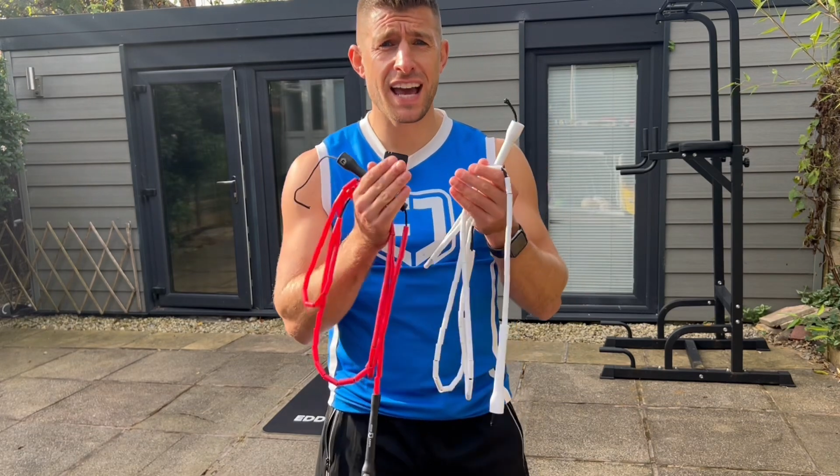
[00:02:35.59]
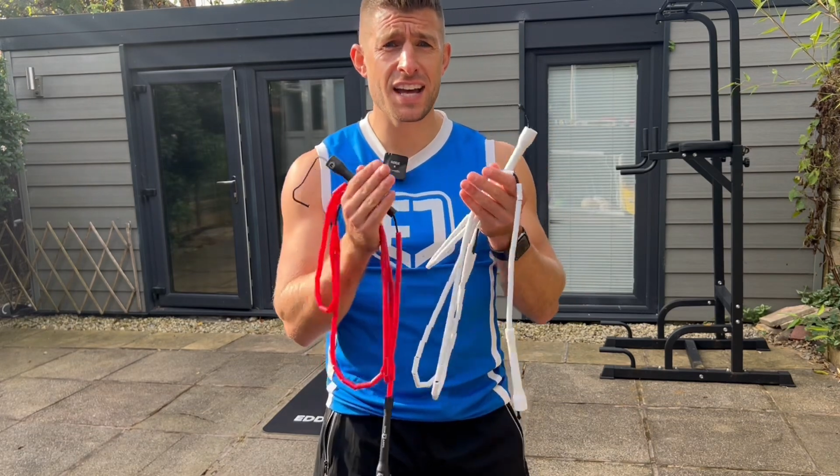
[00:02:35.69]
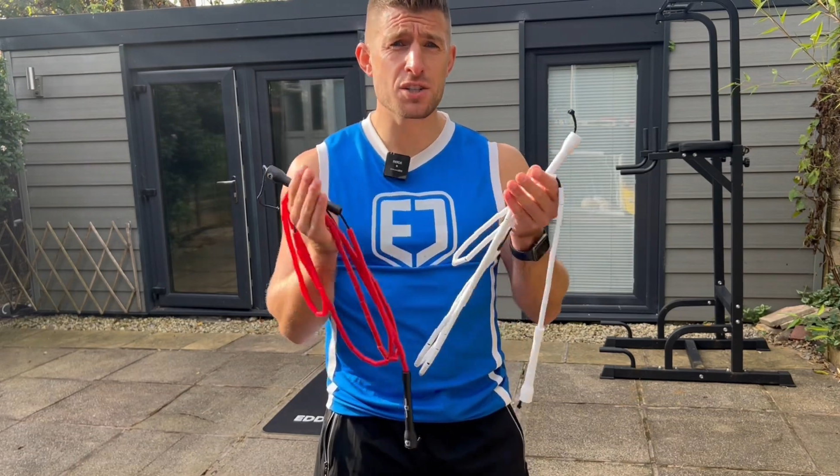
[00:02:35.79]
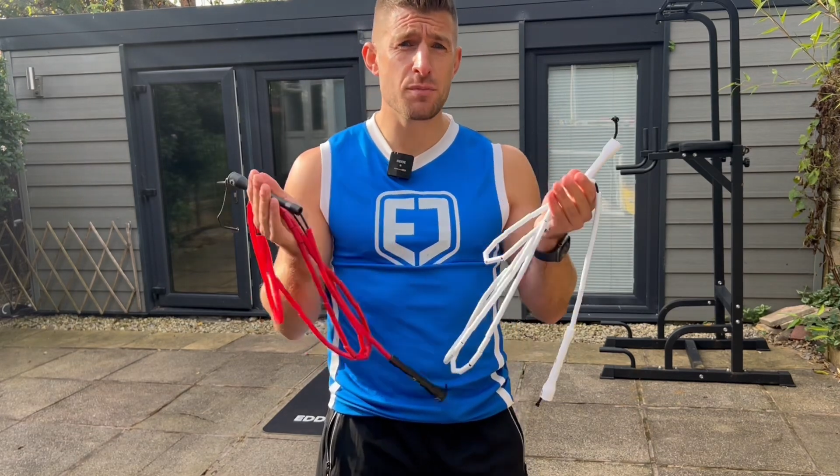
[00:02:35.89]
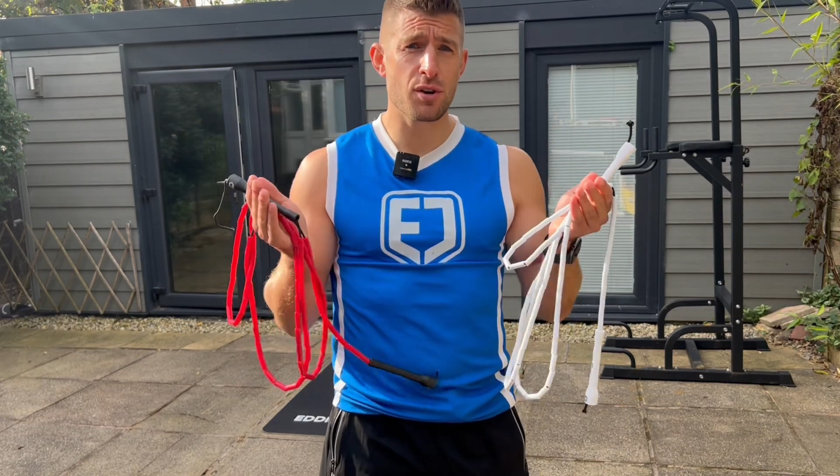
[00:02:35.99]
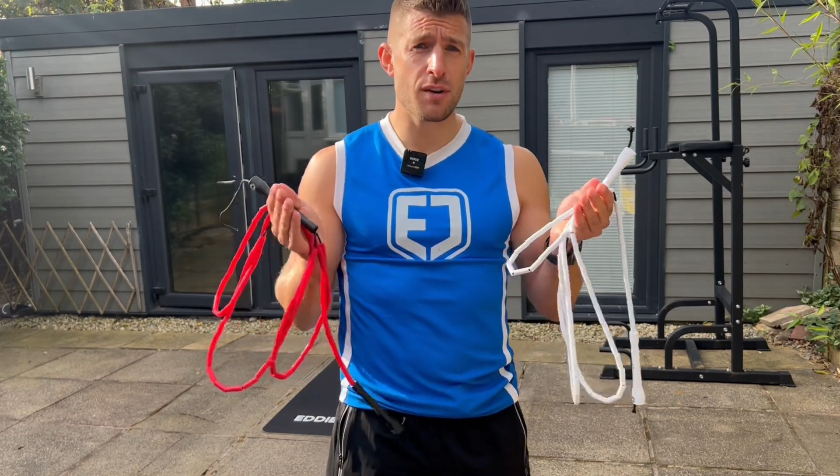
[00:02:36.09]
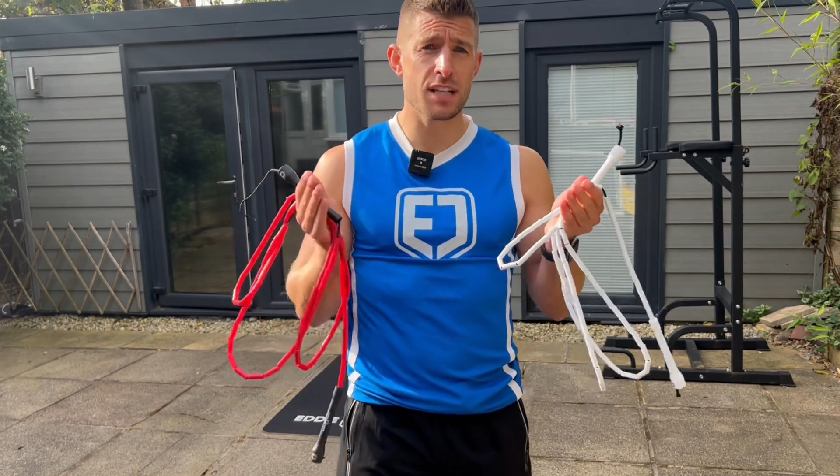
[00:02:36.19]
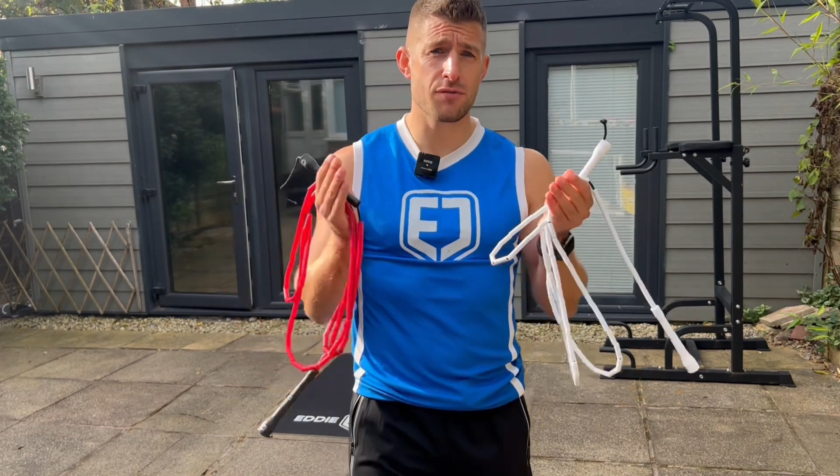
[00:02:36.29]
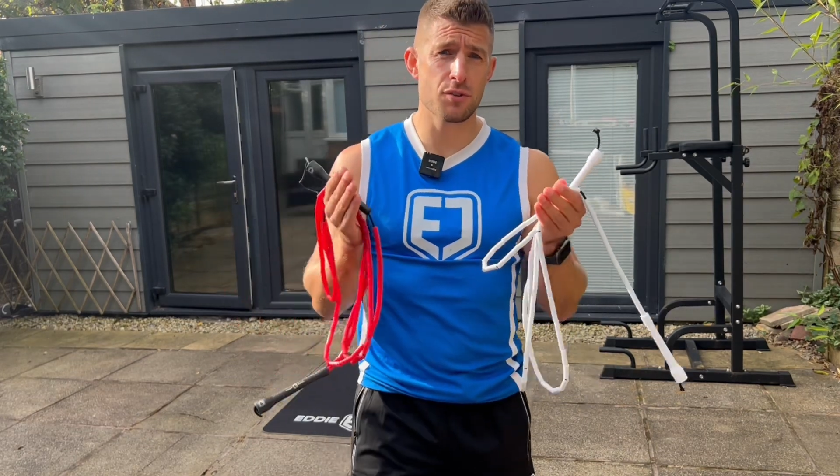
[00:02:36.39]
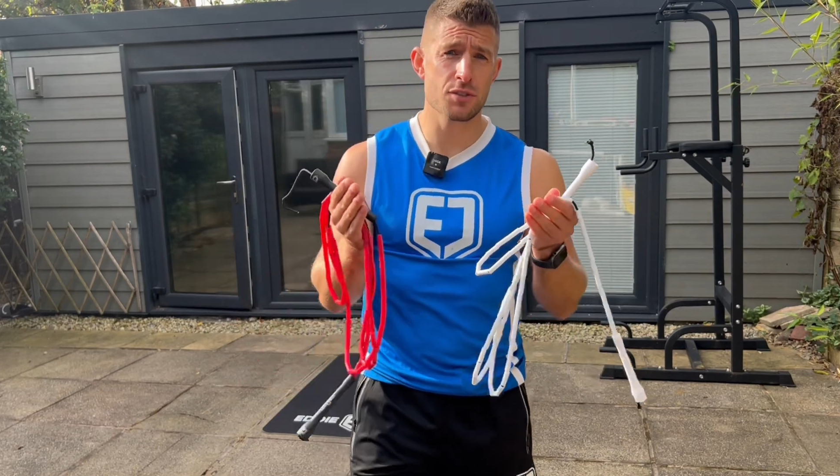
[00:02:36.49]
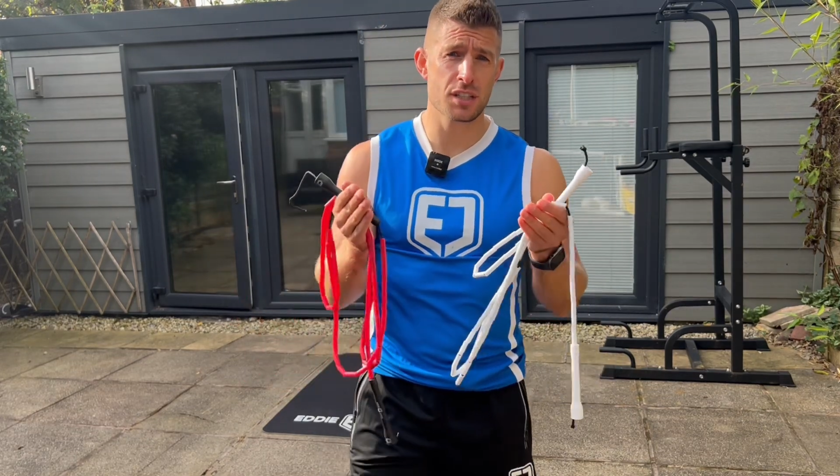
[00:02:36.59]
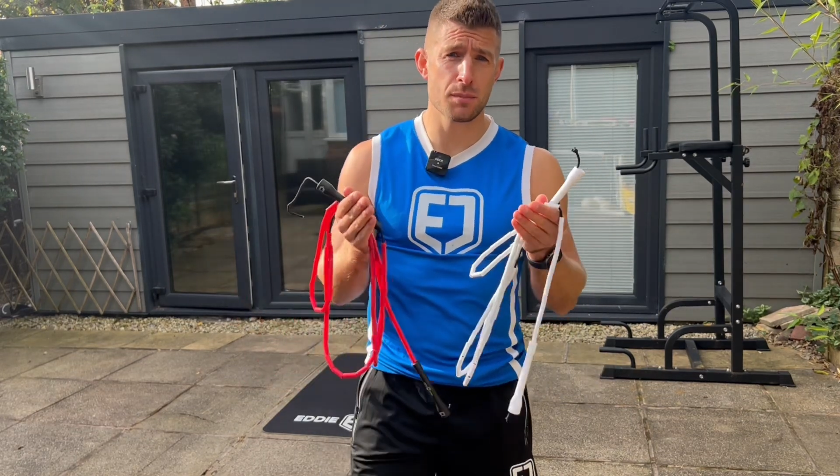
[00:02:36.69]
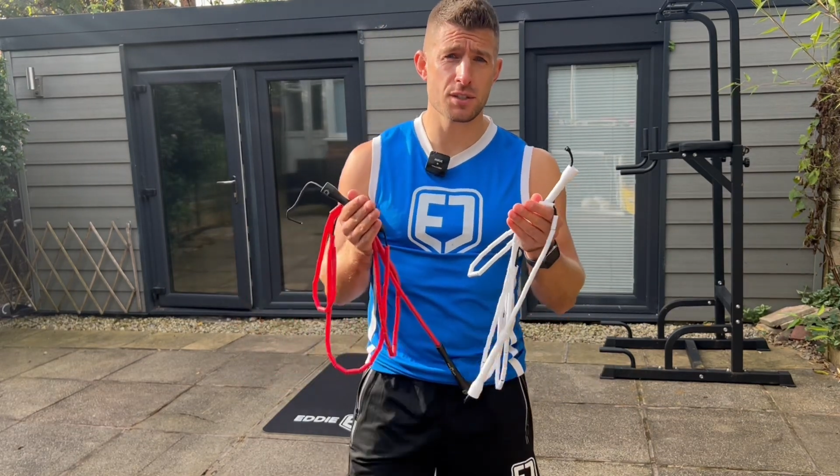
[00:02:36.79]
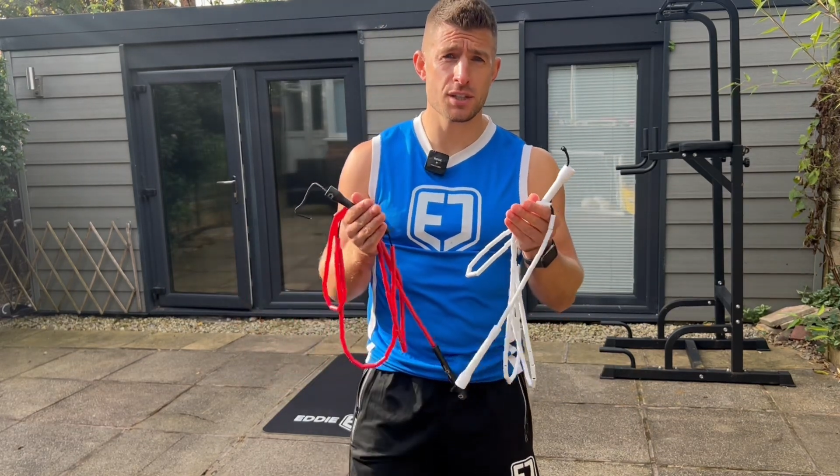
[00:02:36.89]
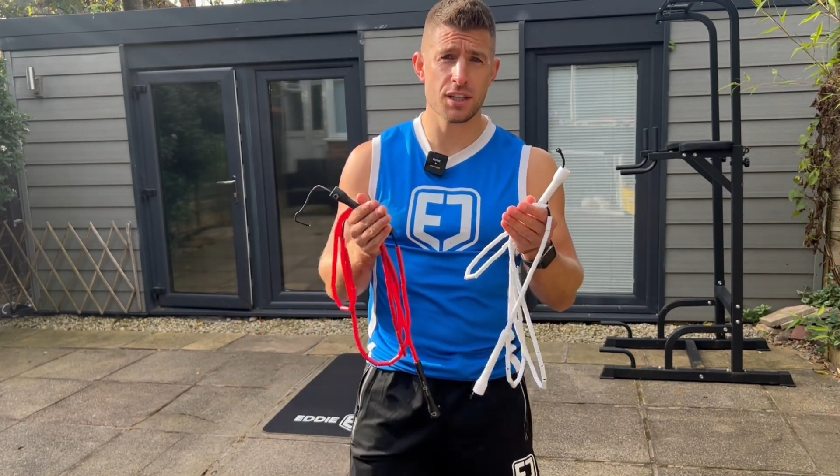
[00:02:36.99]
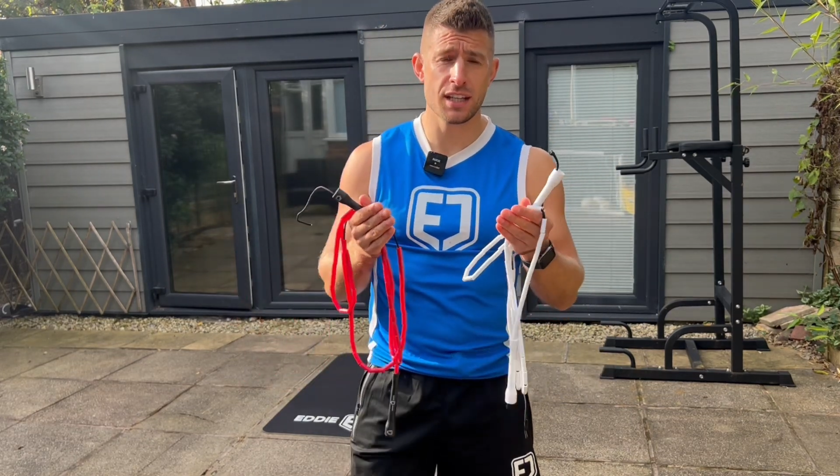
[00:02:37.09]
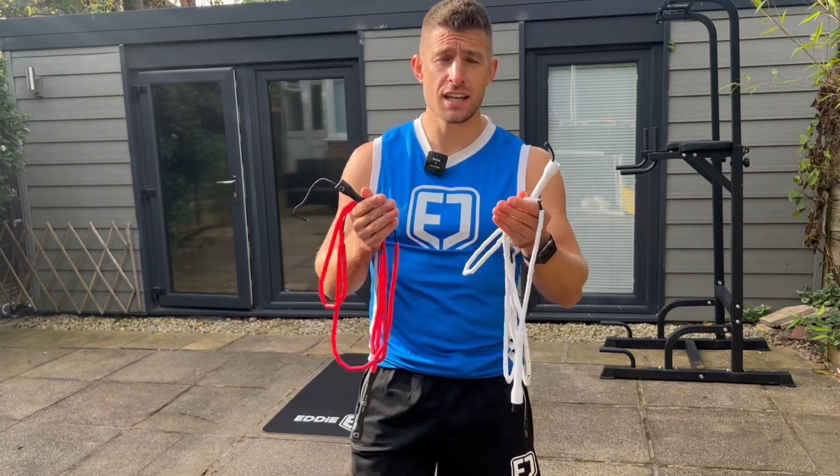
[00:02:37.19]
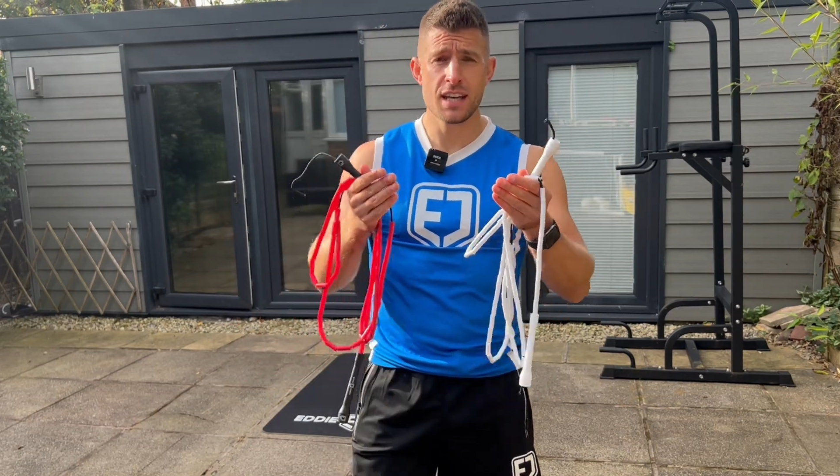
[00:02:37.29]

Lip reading: as you progress through your skipping journey